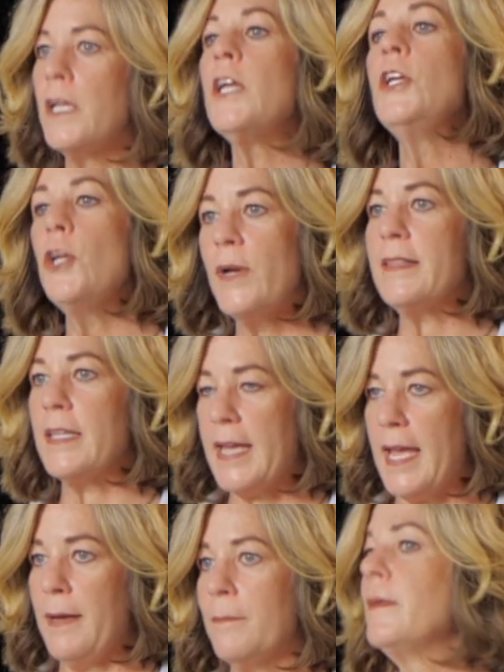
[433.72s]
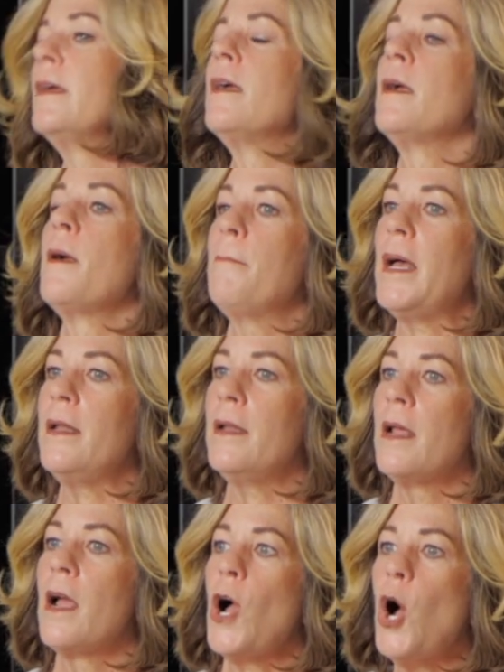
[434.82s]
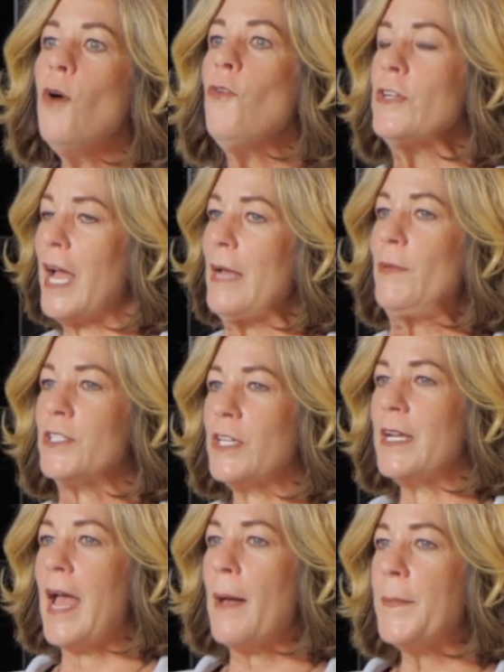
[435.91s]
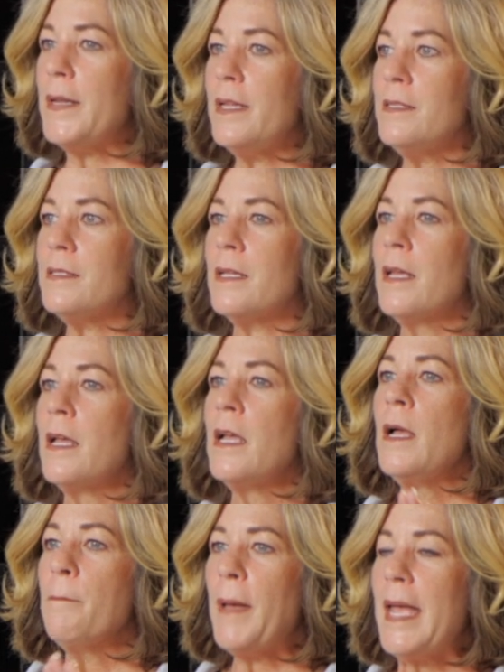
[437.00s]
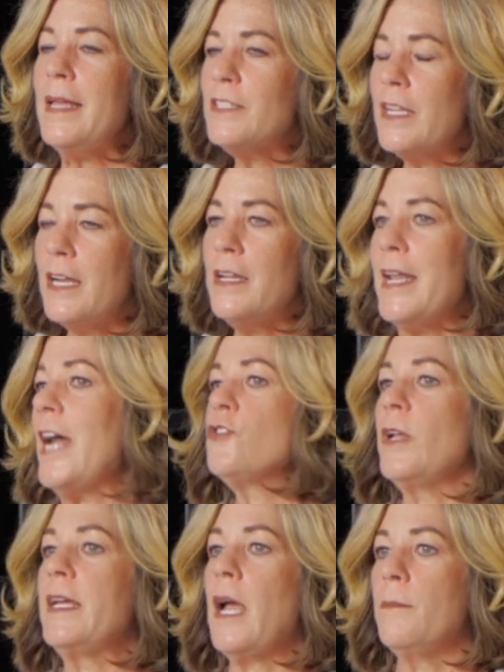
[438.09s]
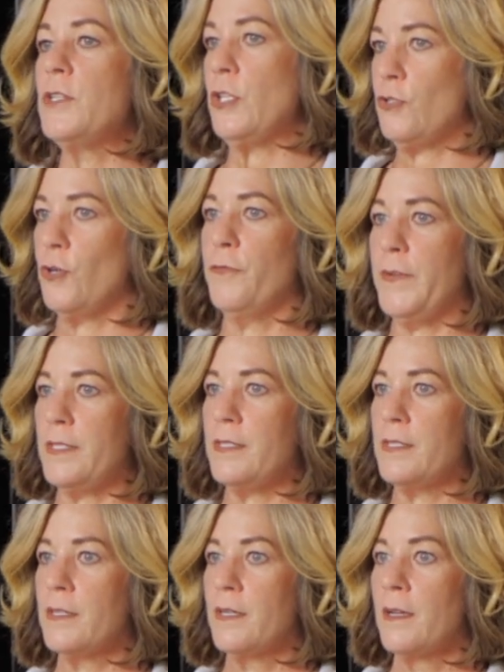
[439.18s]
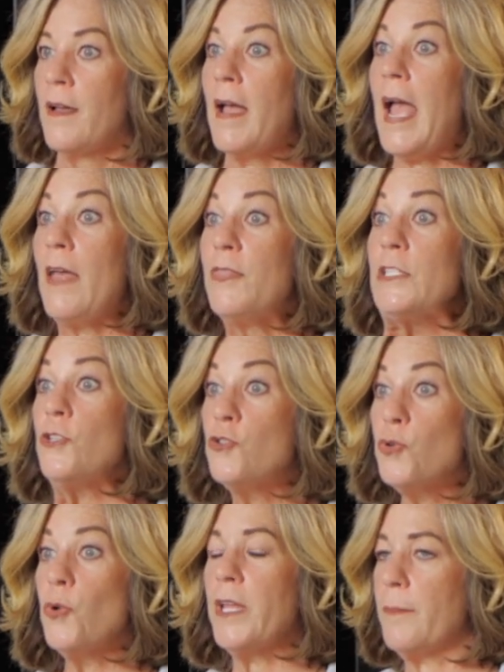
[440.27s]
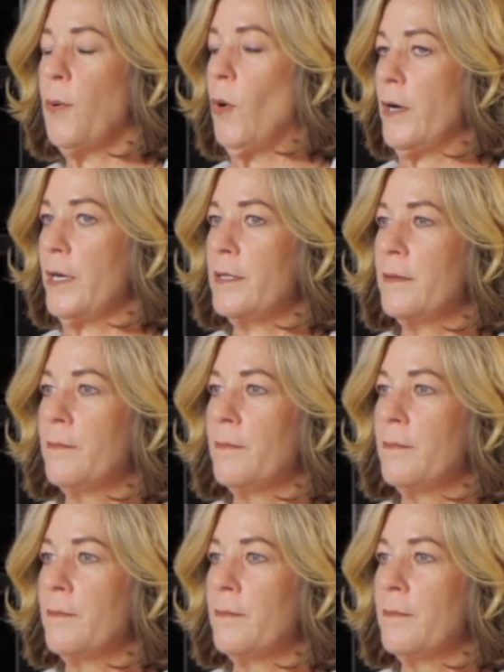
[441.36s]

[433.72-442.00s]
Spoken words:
You get the game. But over time, what's gonna happen is pain is gonna naturally come to the surface. And this is truly important.